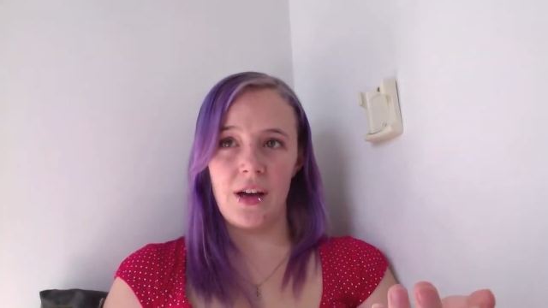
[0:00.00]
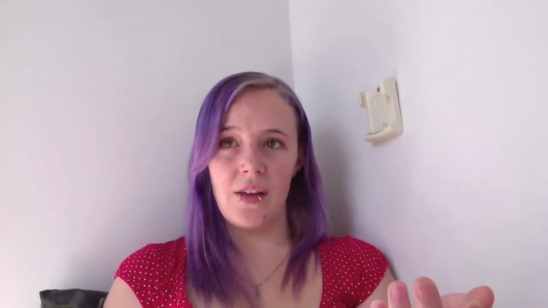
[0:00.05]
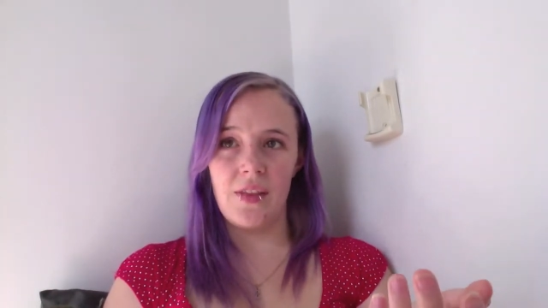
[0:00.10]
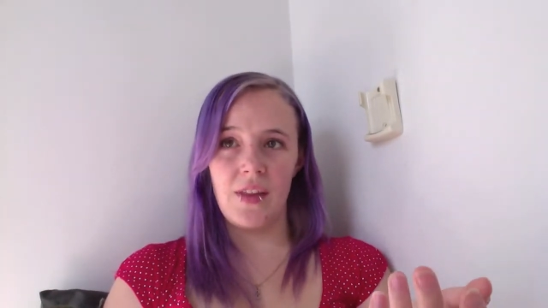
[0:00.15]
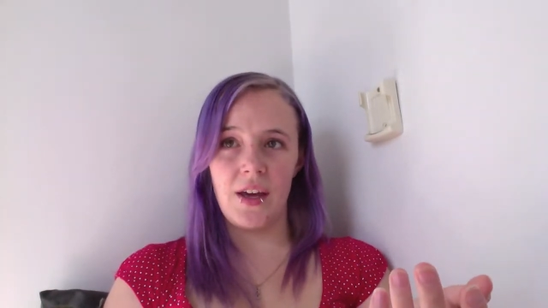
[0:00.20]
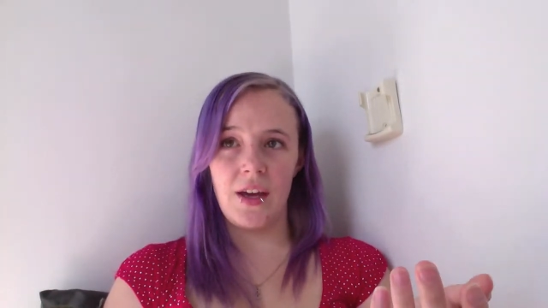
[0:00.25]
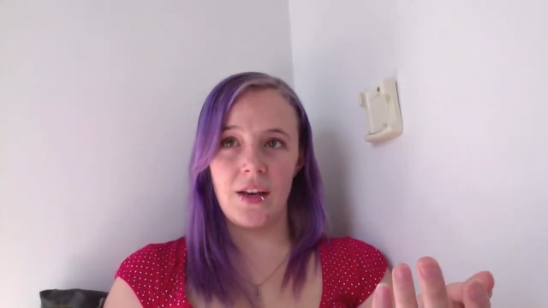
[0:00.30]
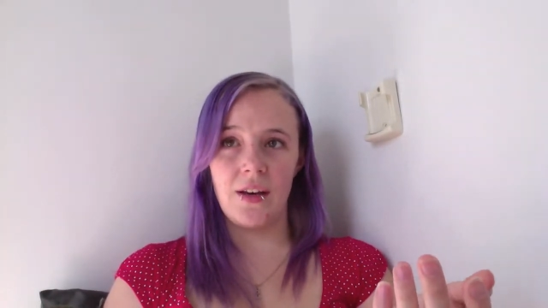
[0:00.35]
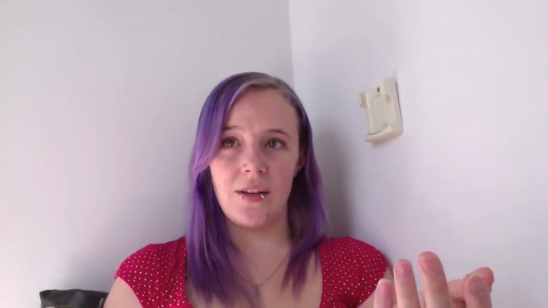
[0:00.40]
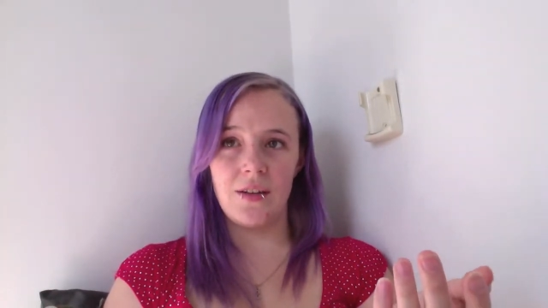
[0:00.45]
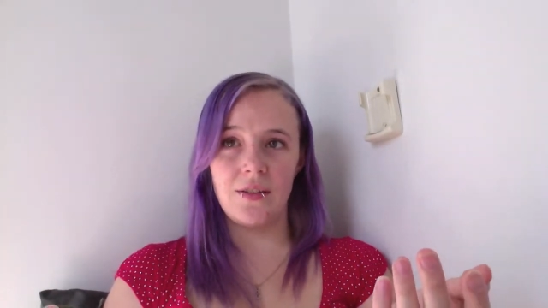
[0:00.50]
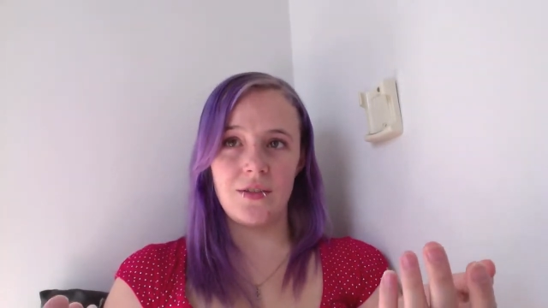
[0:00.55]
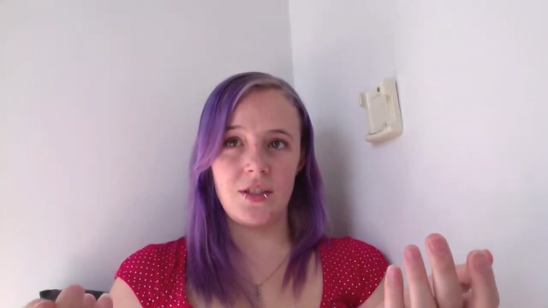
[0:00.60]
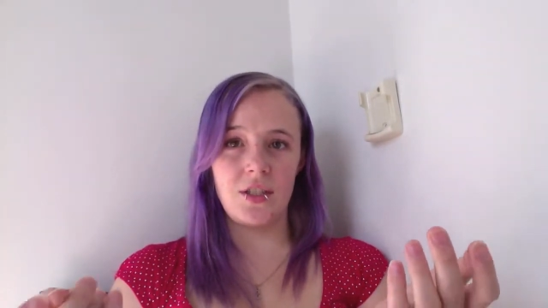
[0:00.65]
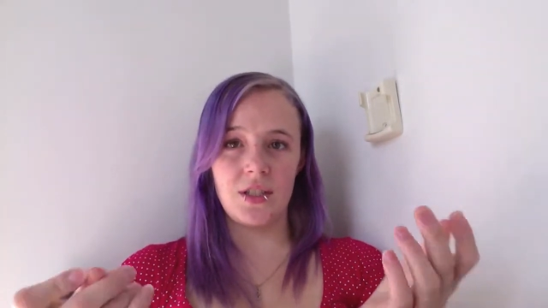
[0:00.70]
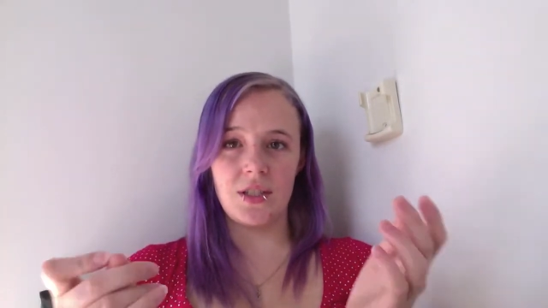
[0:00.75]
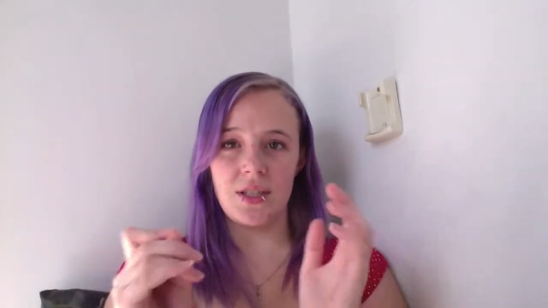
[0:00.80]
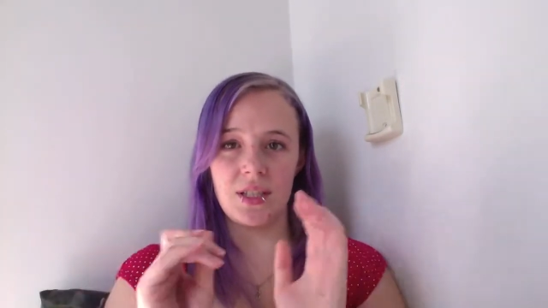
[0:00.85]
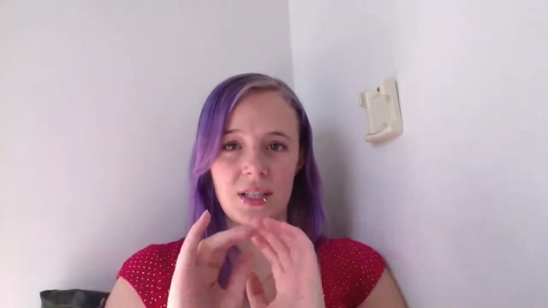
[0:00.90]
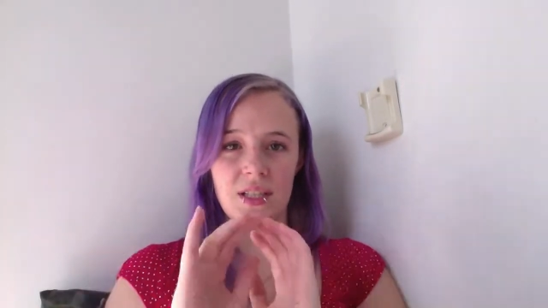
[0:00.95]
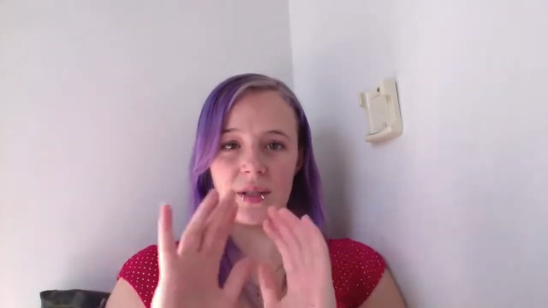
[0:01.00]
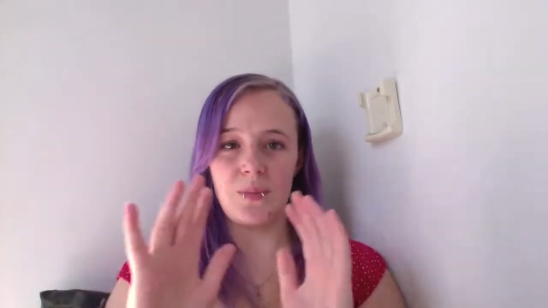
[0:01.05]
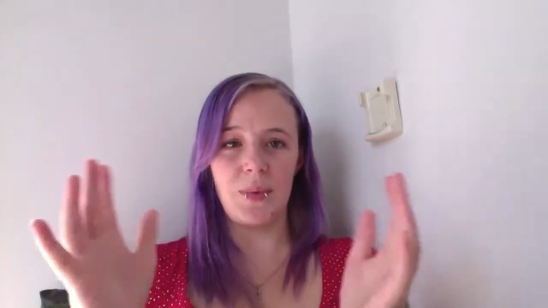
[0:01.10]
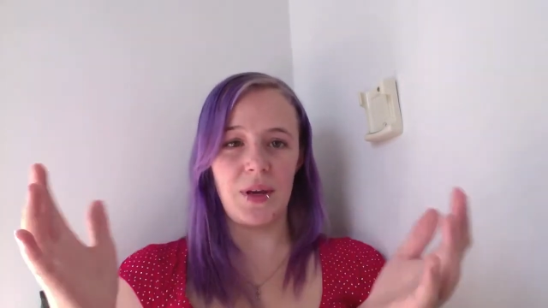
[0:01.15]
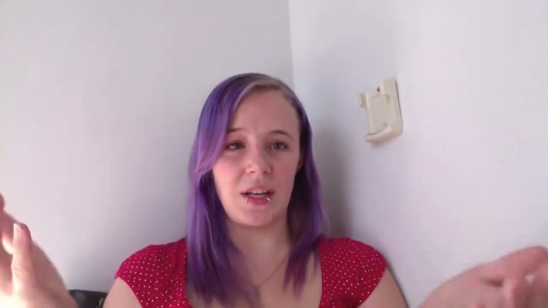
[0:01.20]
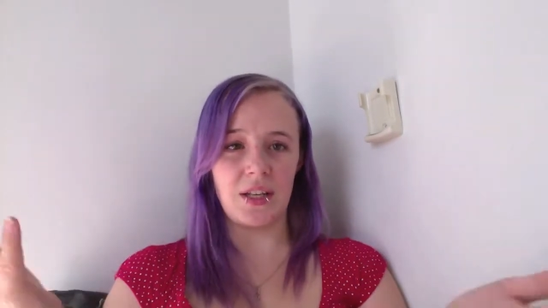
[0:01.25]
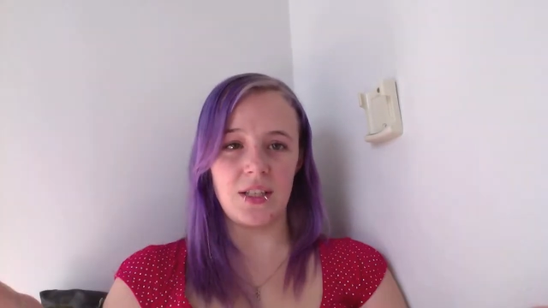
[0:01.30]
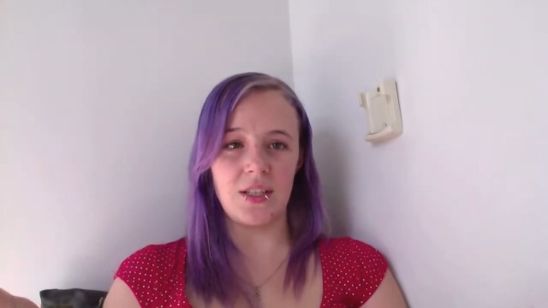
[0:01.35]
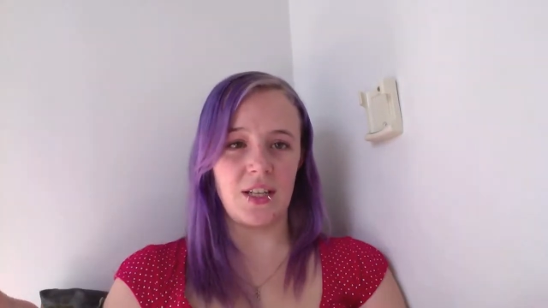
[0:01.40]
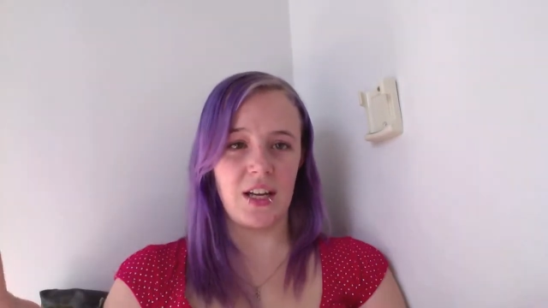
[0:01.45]
and then just
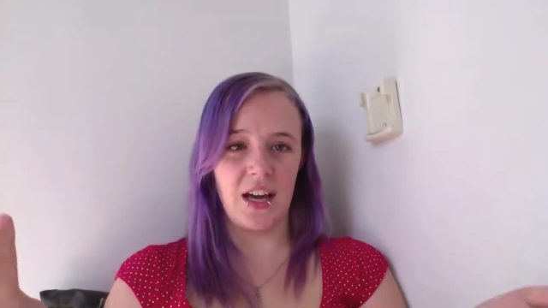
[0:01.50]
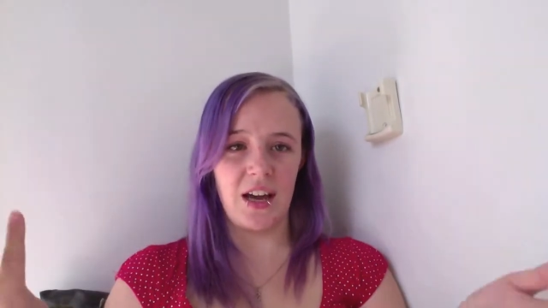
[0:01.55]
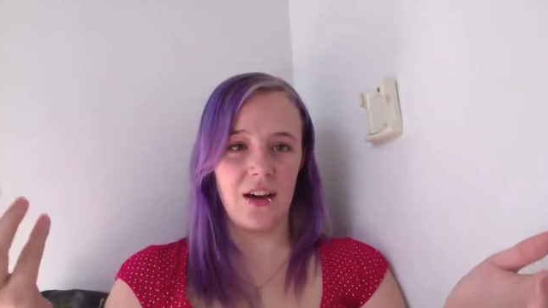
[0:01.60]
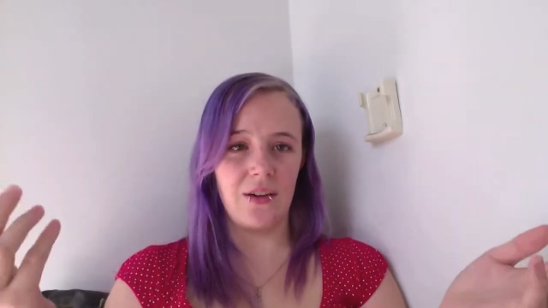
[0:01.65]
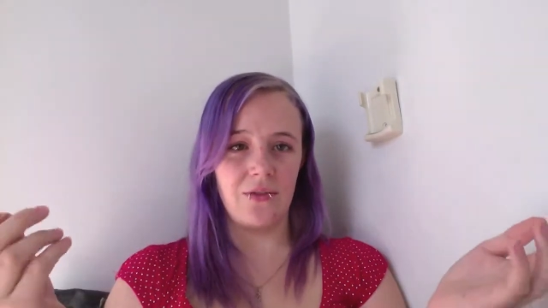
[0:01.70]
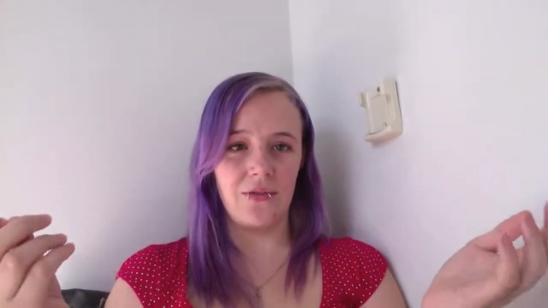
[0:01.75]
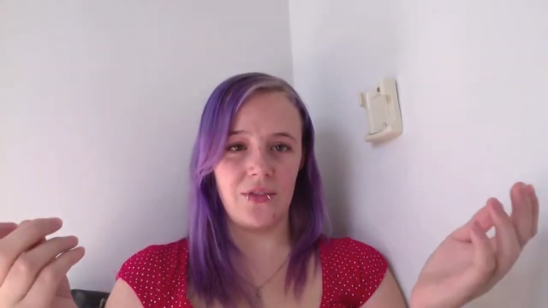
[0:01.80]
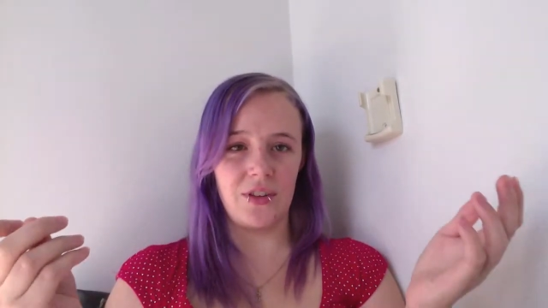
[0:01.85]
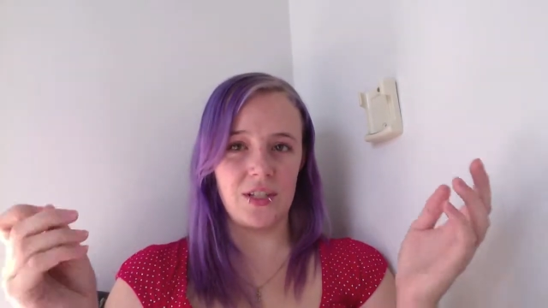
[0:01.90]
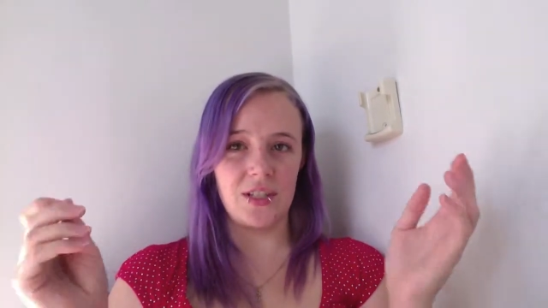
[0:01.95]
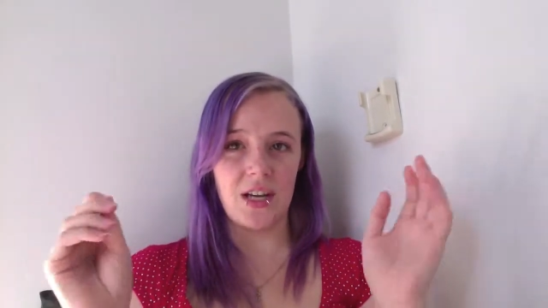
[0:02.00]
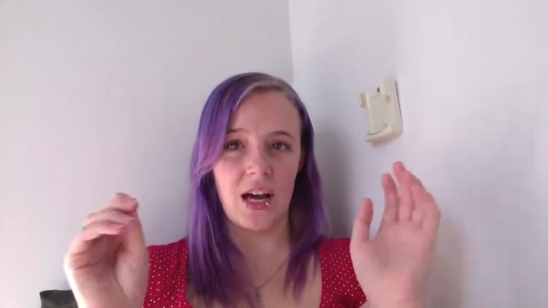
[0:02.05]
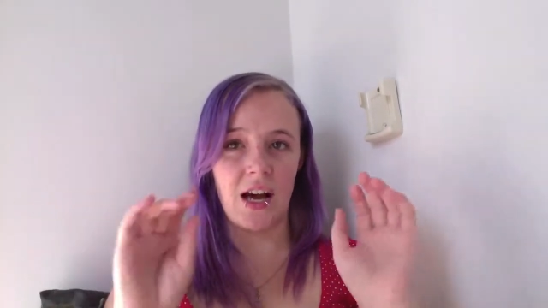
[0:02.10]
expect to have this